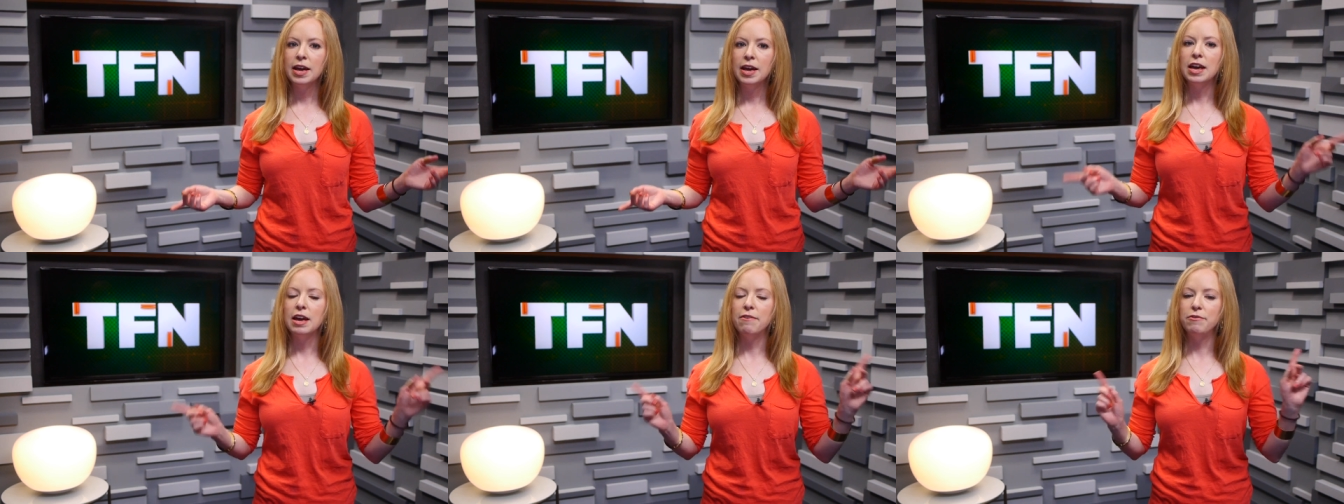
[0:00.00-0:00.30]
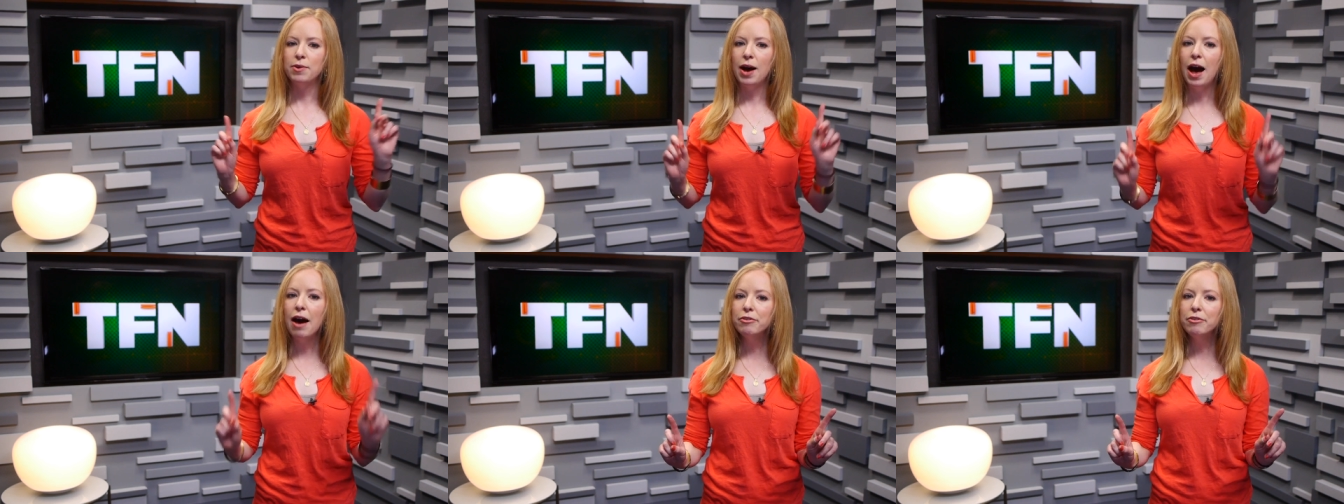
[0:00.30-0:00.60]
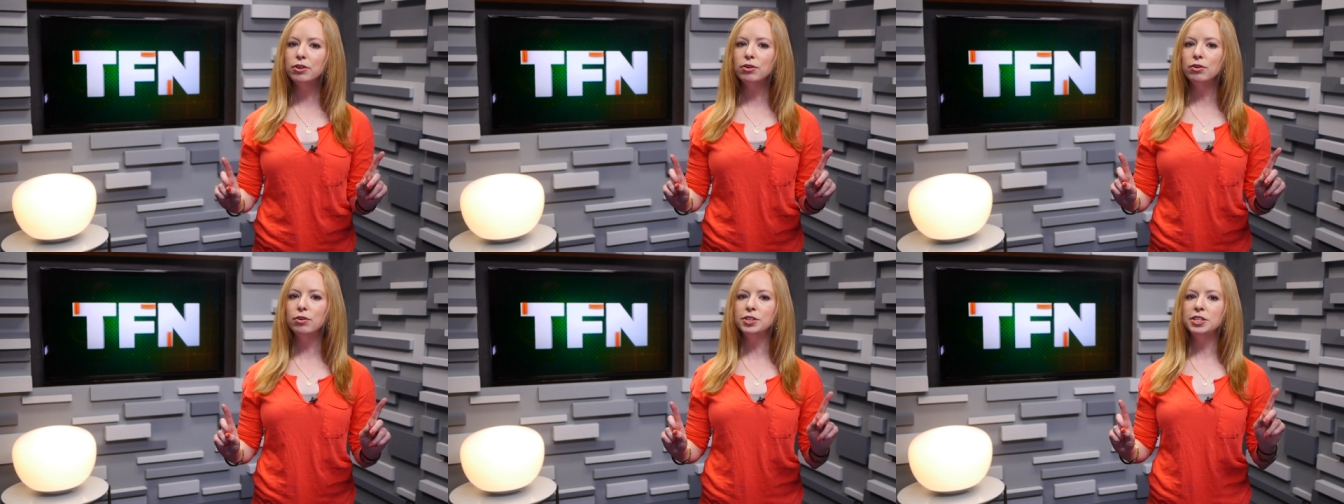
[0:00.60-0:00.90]
If you have a
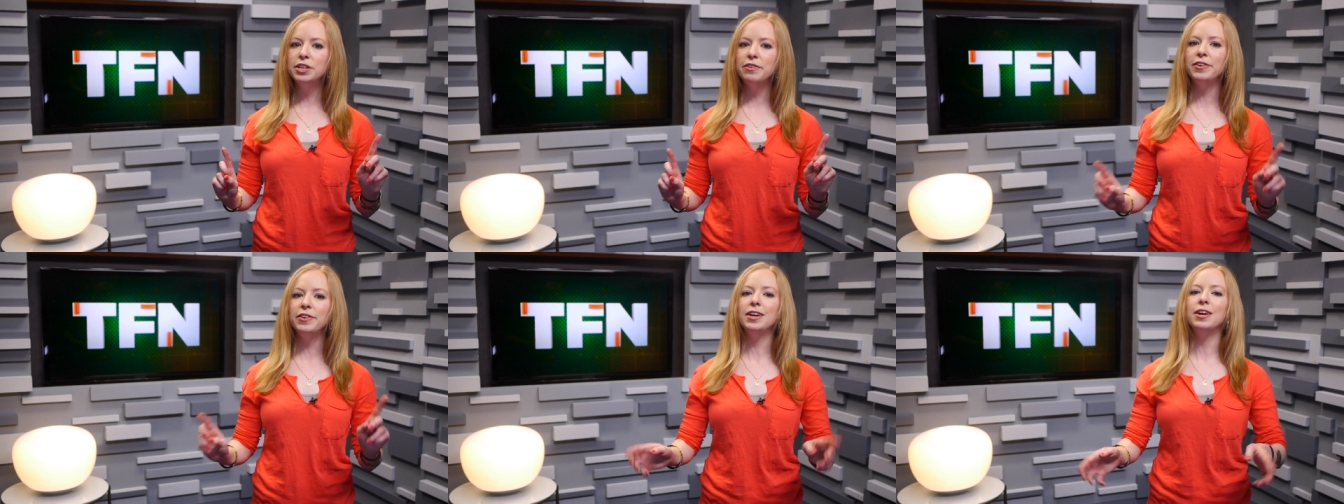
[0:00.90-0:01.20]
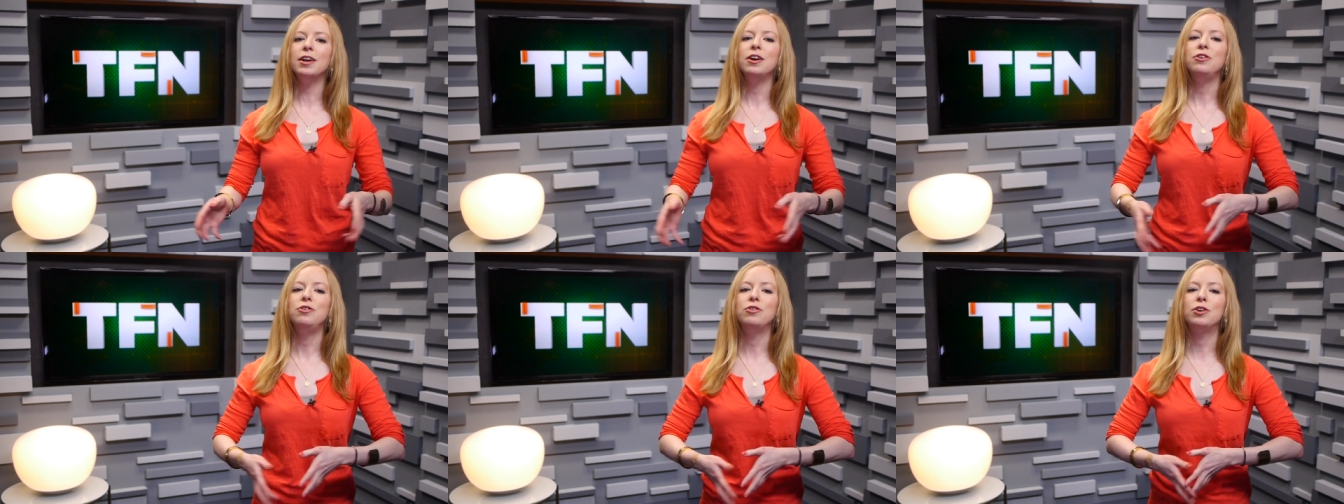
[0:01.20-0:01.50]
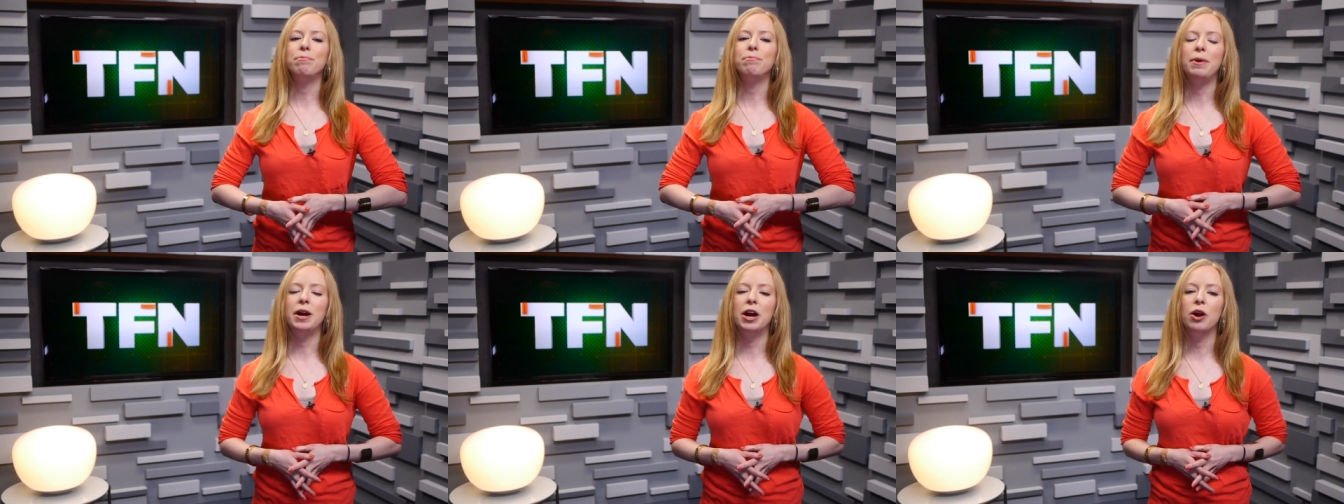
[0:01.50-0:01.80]
Google TV, you
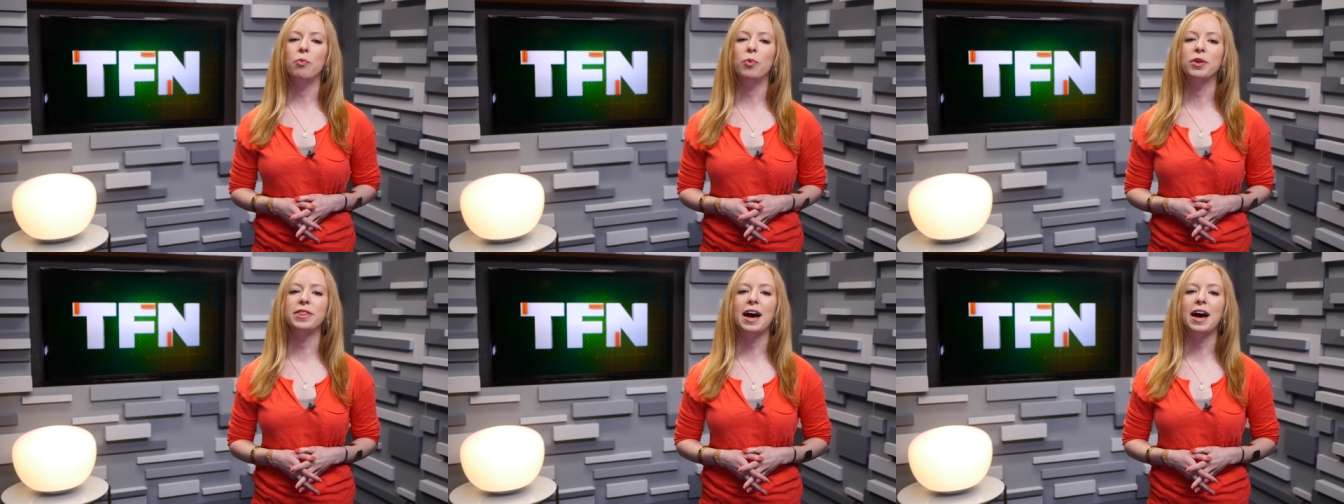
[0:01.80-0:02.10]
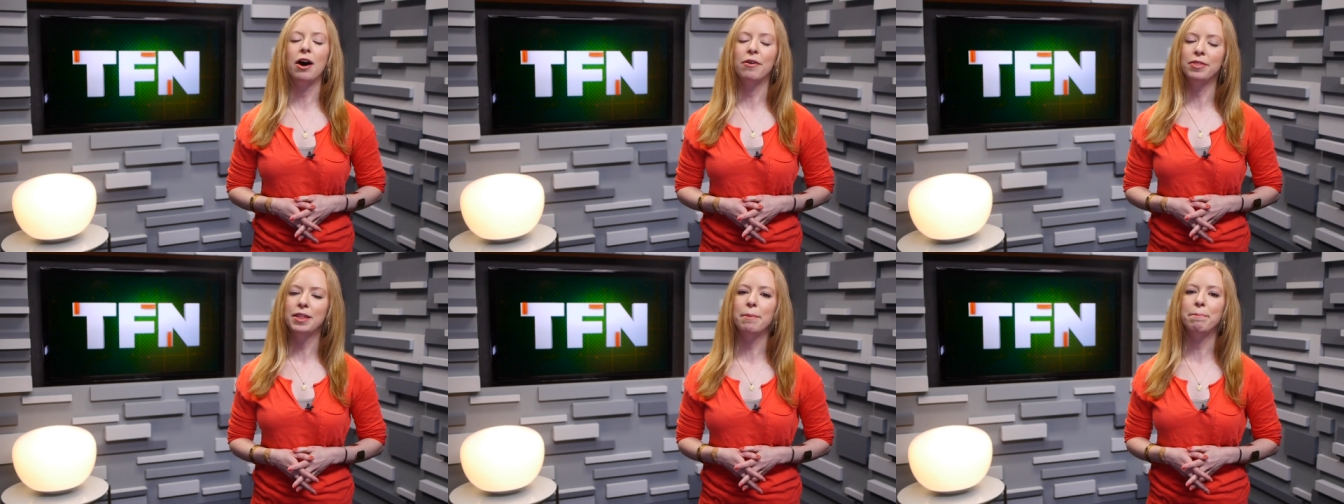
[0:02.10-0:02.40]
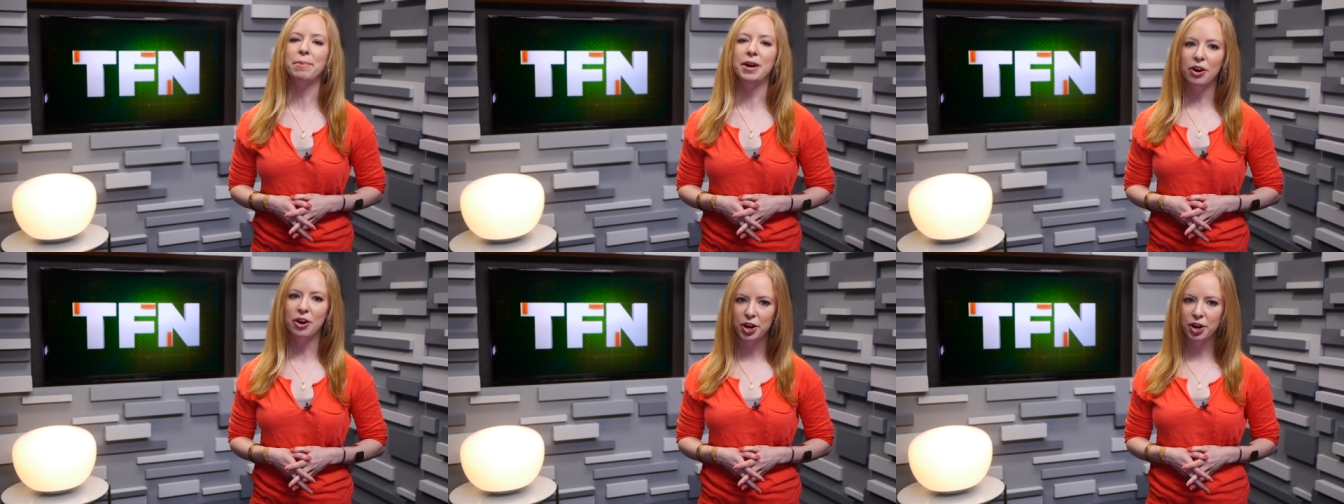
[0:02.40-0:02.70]
can pair without that
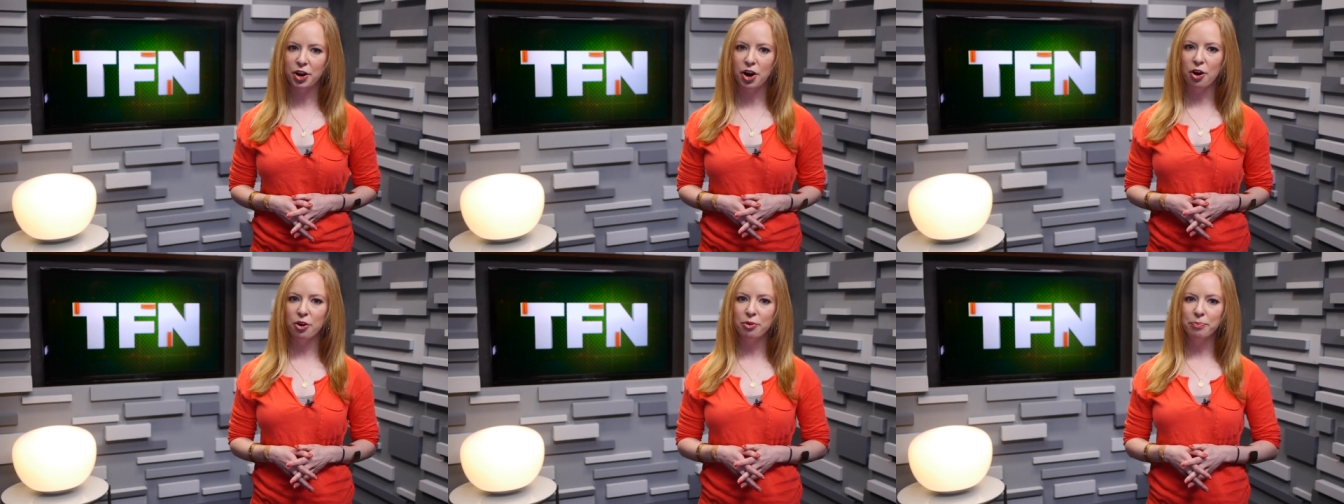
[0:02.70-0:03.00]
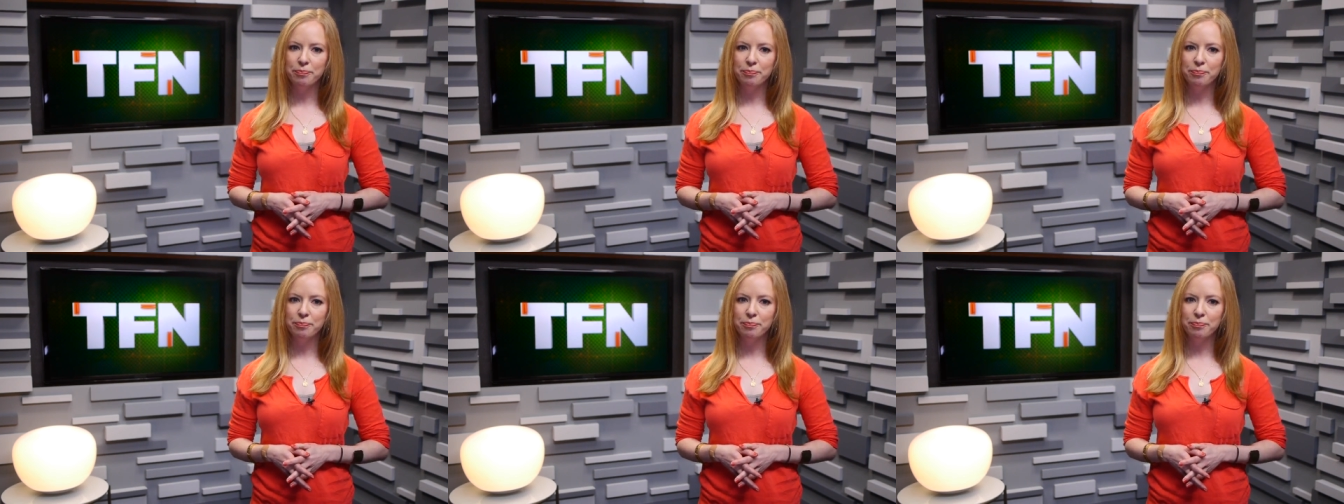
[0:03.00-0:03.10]
pairing code.